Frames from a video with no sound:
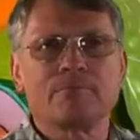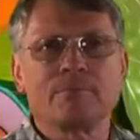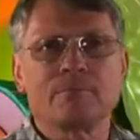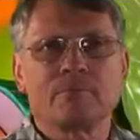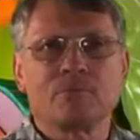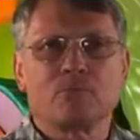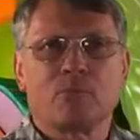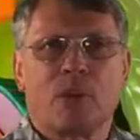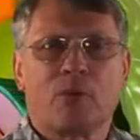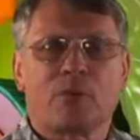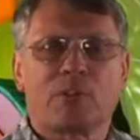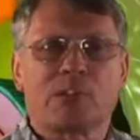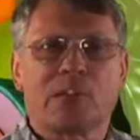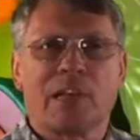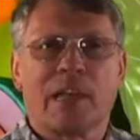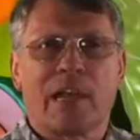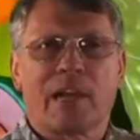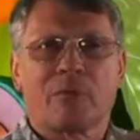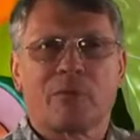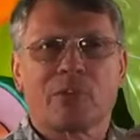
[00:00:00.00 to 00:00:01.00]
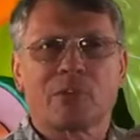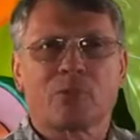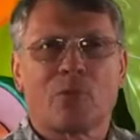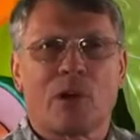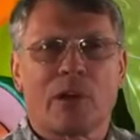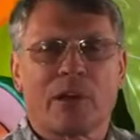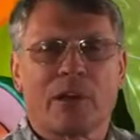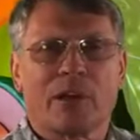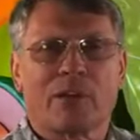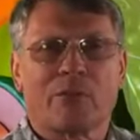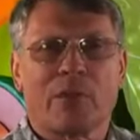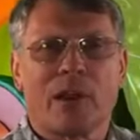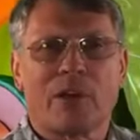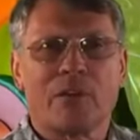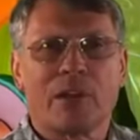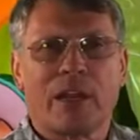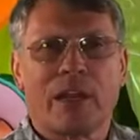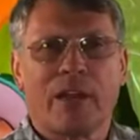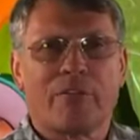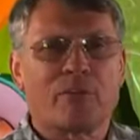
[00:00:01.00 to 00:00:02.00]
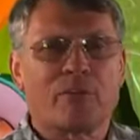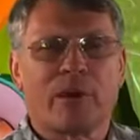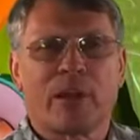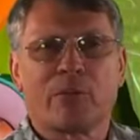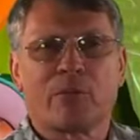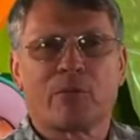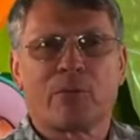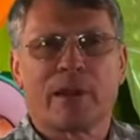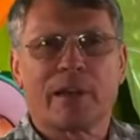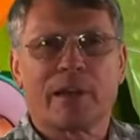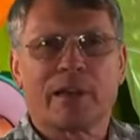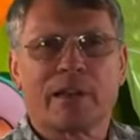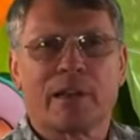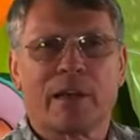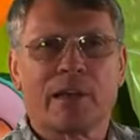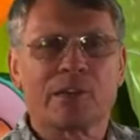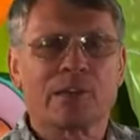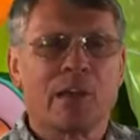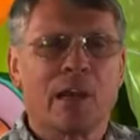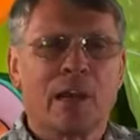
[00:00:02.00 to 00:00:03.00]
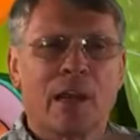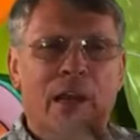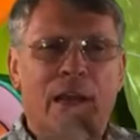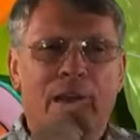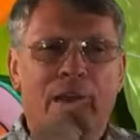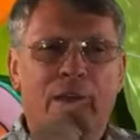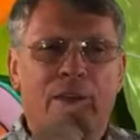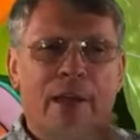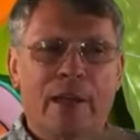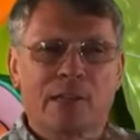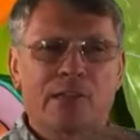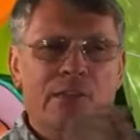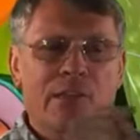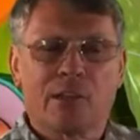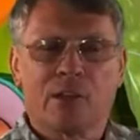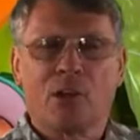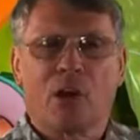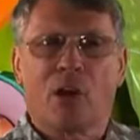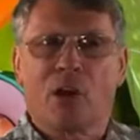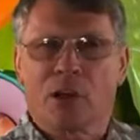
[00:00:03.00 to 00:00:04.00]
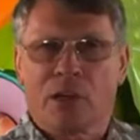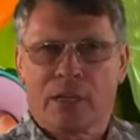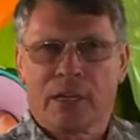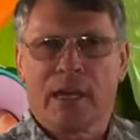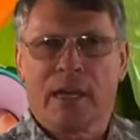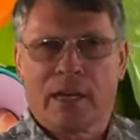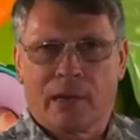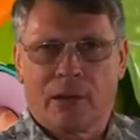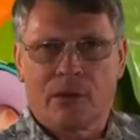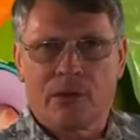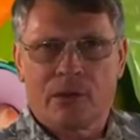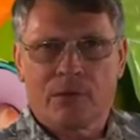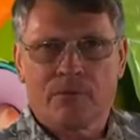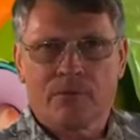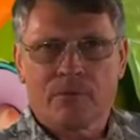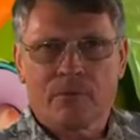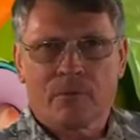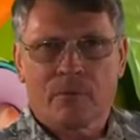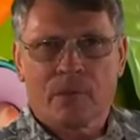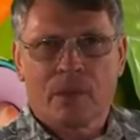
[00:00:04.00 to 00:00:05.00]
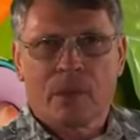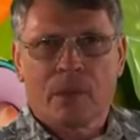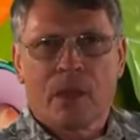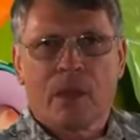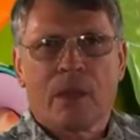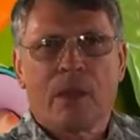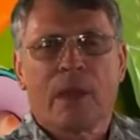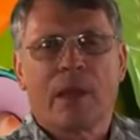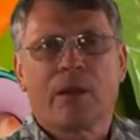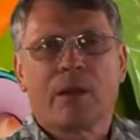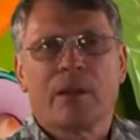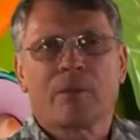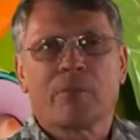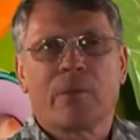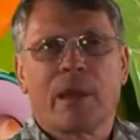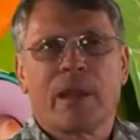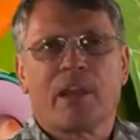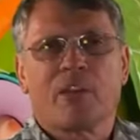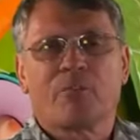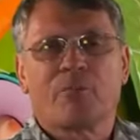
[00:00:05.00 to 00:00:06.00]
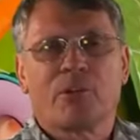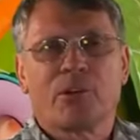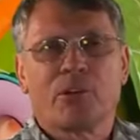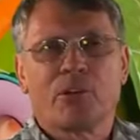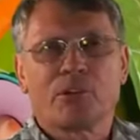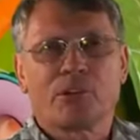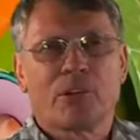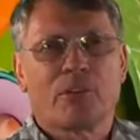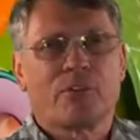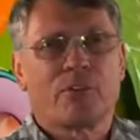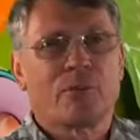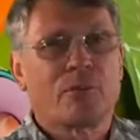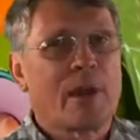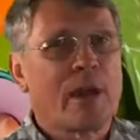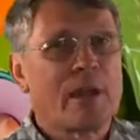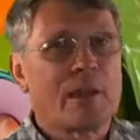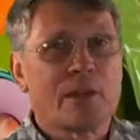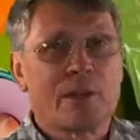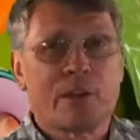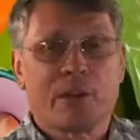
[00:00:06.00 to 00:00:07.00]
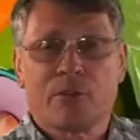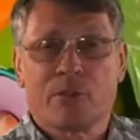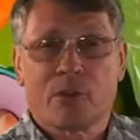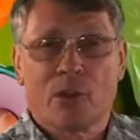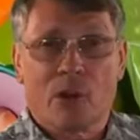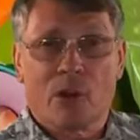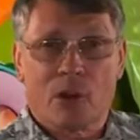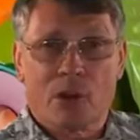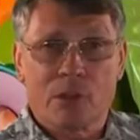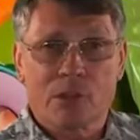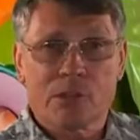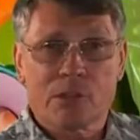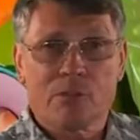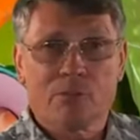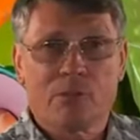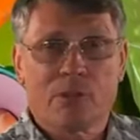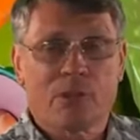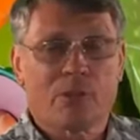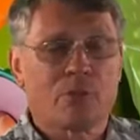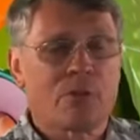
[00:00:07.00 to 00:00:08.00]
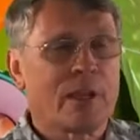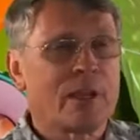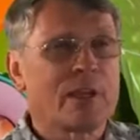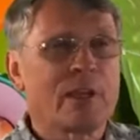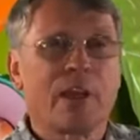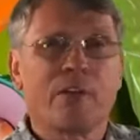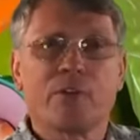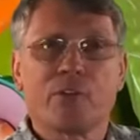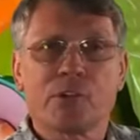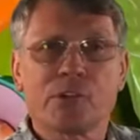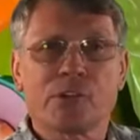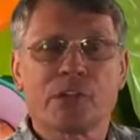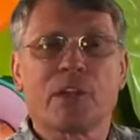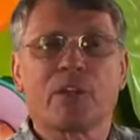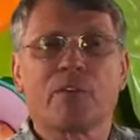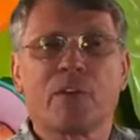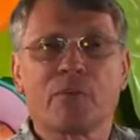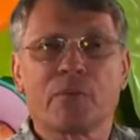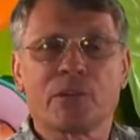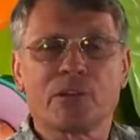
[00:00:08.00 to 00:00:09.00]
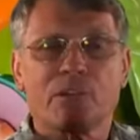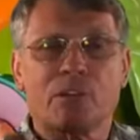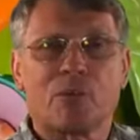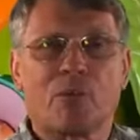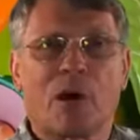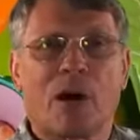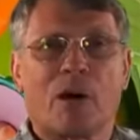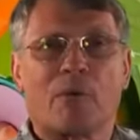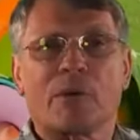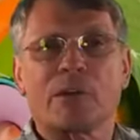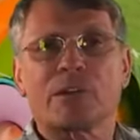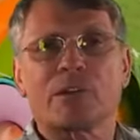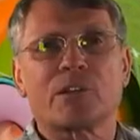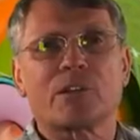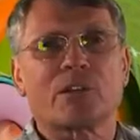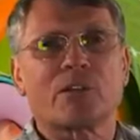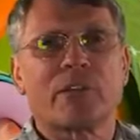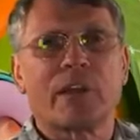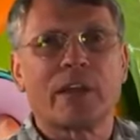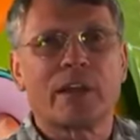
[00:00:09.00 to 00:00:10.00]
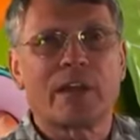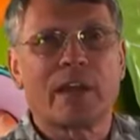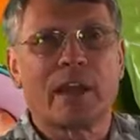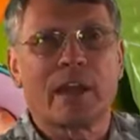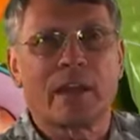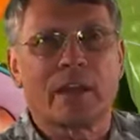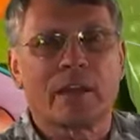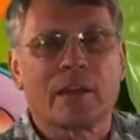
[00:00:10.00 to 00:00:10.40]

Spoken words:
we would see animals walking around that everybody would recognize. That's the dog kind. Now, it might have produced a variety of dogs with great diversity, from the Chihuahua to the Great Dane.